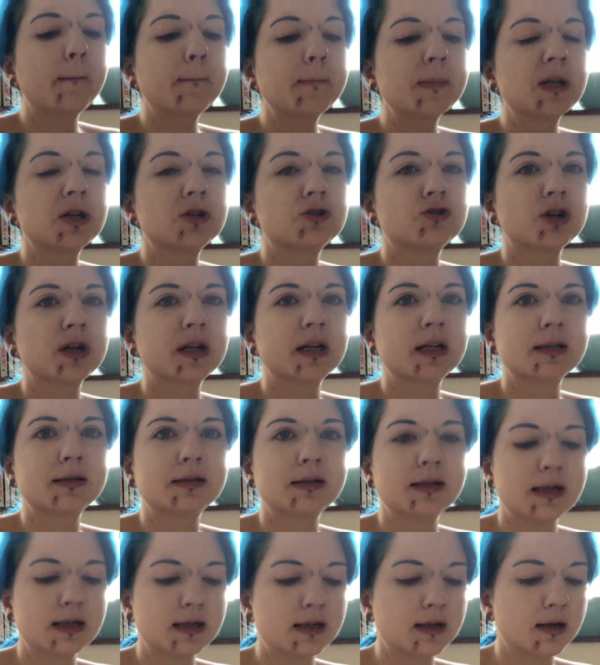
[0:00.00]
The drink is
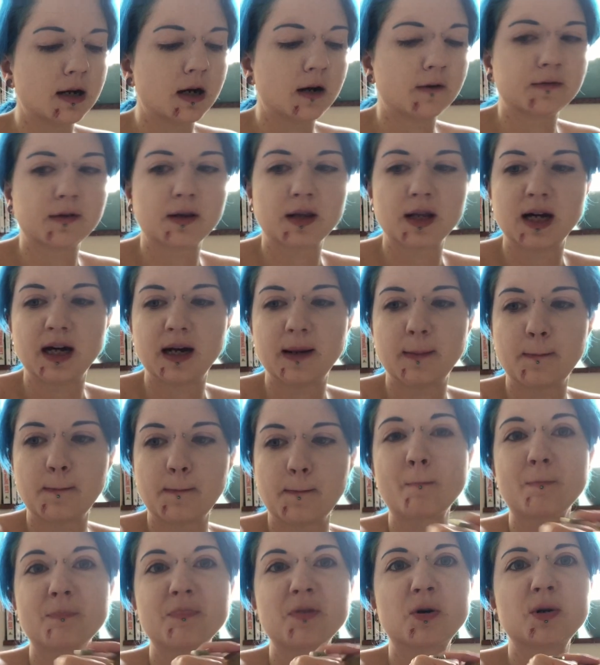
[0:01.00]
needed after that.
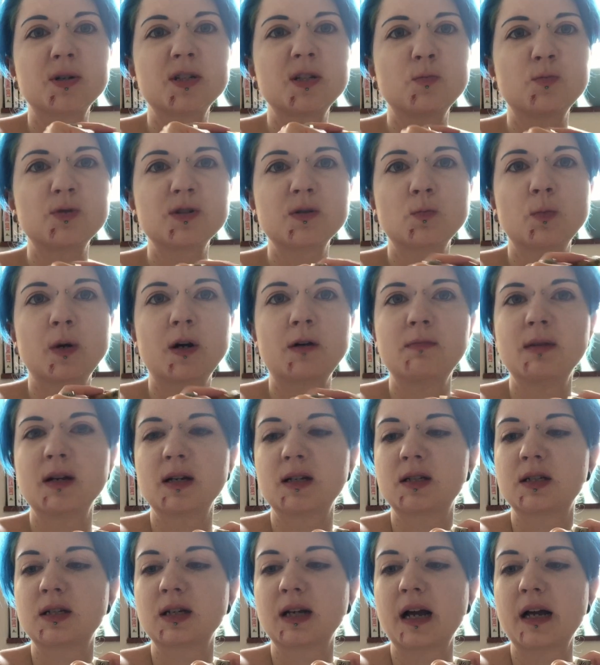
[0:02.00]
Because it wasn't well
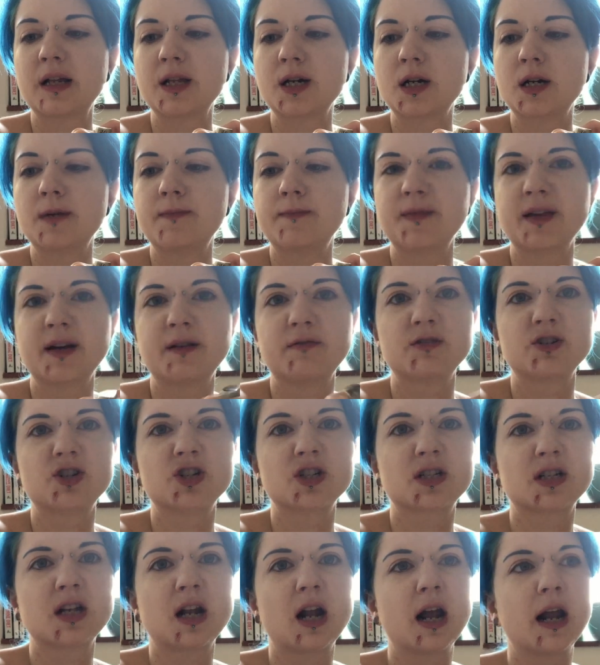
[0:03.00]
mixed together, there are
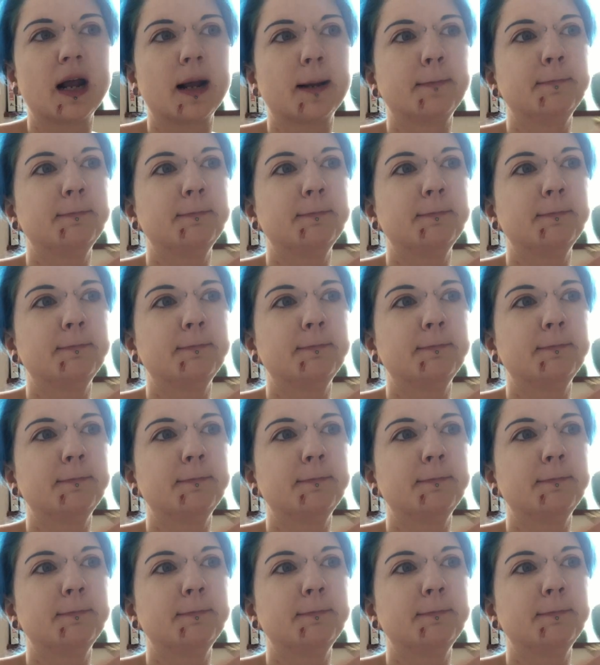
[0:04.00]
just like